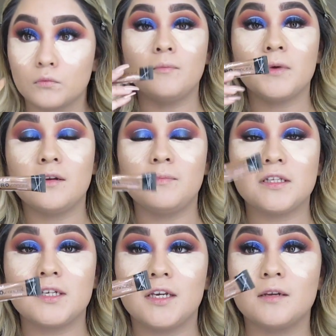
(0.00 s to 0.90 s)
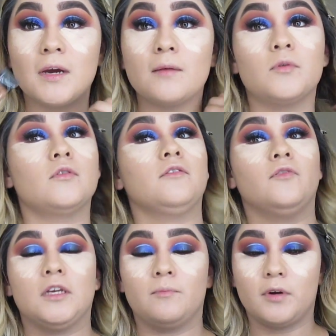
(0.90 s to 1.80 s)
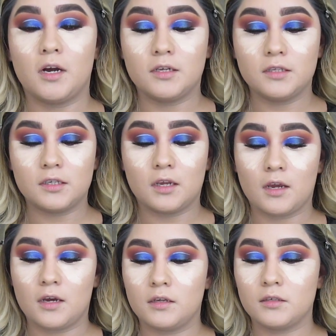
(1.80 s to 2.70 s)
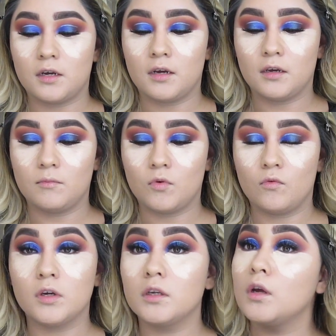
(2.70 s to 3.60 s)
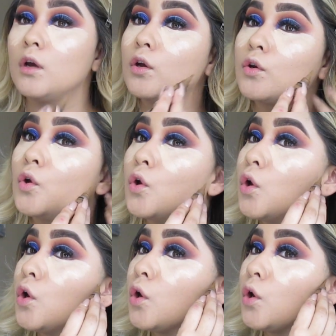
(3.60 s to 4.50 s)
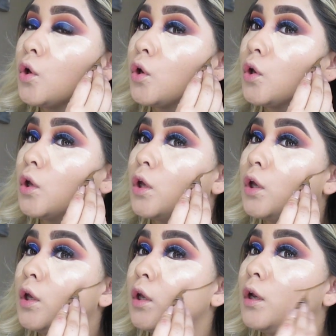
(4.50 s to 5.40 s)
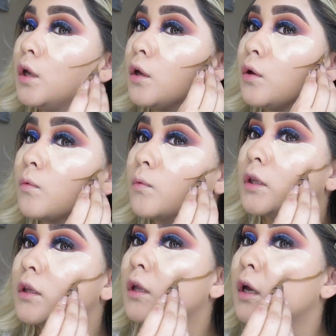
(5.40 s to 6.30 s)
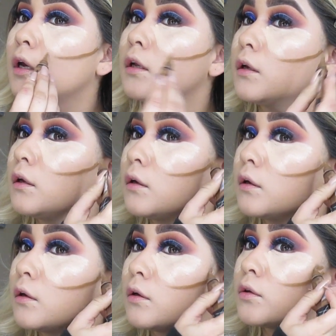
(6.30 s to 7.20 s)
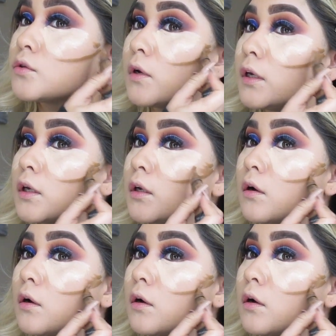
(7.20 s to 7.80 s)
I'm going to be taking my Beautifully Bronze, and I am going in with that so I can